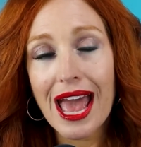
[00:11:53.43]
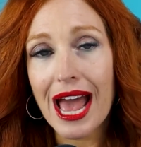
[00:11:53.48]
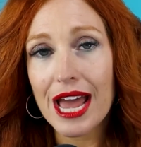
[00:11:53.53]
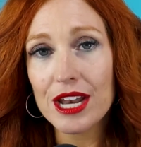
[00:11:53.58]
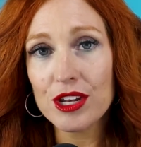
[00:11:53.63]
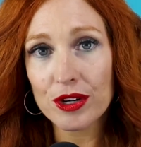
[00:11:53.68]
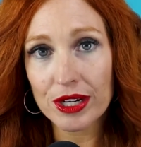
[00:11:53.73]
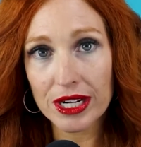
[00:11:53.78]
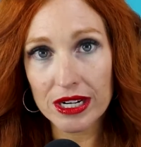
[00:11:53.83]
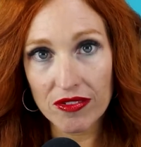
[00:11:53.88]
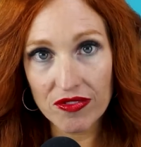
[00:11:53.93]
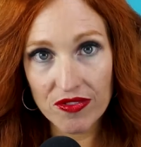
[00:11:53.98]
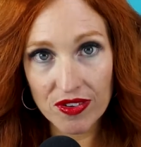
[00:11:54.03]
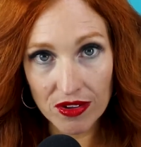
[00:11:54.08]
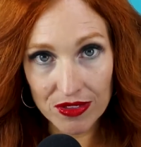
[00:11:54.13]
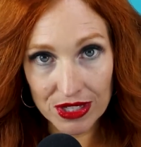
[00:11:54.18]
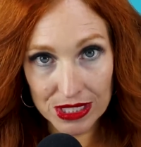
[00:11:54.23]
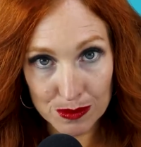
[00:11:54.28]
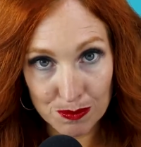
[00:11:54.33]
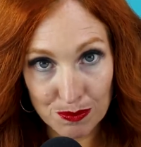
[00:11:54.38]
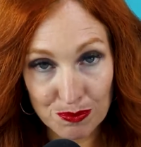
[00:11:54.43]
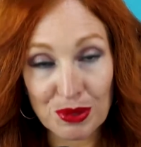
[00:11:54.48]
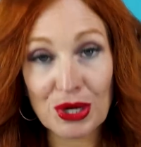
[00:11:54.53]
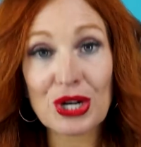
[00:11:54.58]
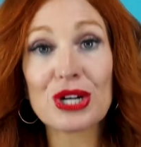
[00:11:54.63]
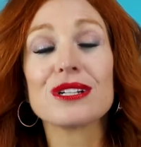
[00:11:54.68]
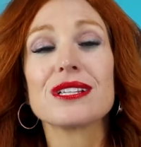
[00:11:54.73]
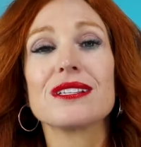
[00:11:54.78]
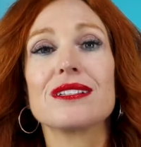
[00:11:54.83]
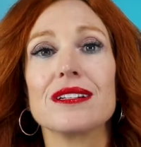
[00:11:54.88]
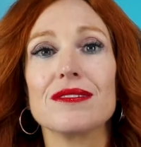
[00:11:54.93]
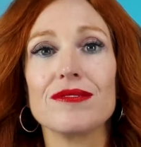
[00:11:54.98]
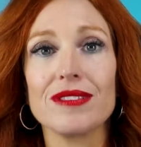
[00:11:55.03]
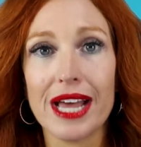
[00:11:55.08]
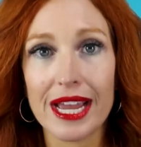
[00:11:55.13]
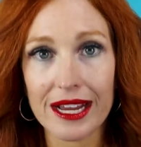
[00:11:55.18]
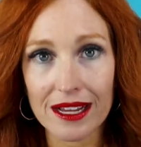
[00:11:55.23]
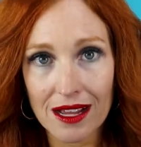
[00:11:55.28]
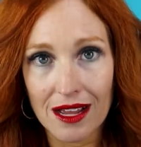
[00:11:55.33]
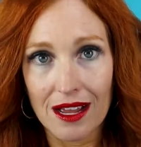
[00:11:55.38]
And you're going to feel this burst of
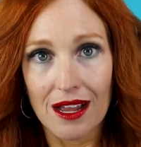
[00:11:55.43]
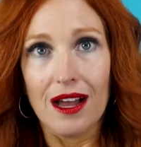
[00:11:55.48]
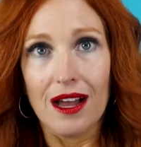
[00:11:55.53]
like